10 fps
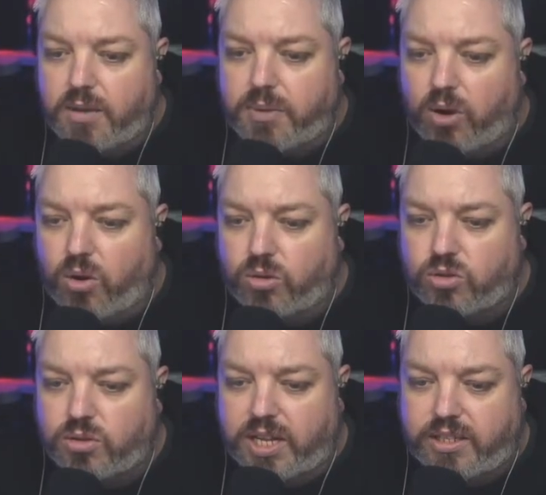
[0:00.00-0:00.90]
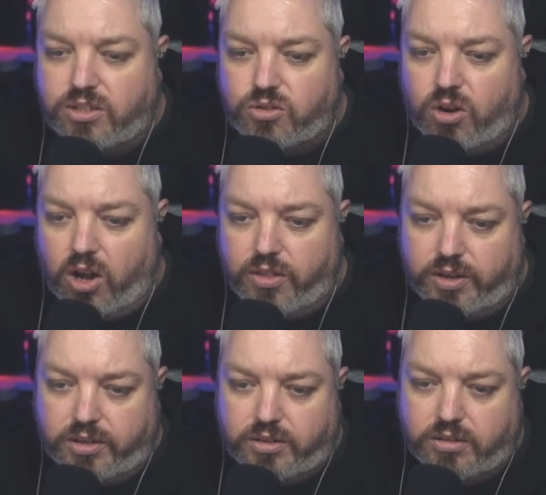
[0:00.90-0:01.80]
also because I had to do
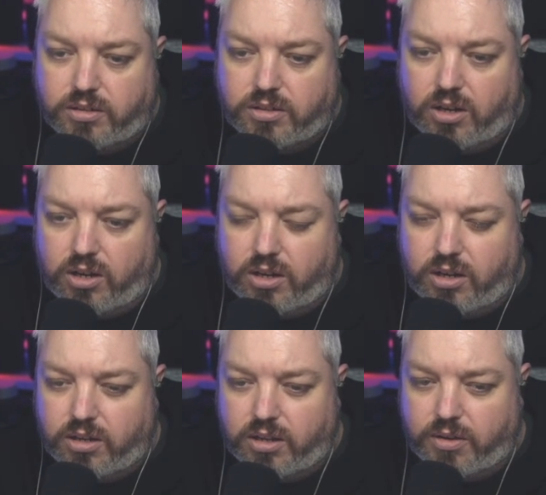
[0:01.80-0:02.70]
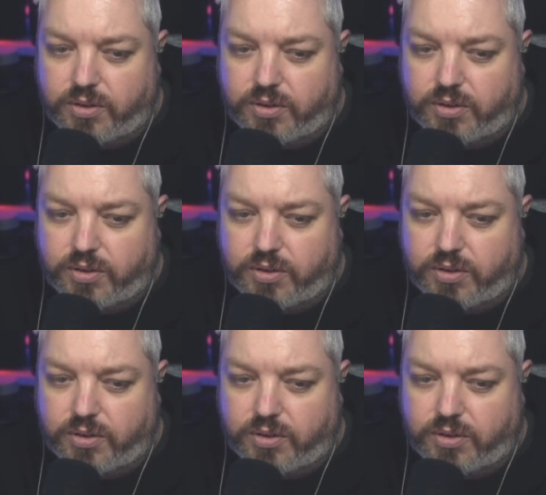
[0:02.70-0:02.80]
other. If I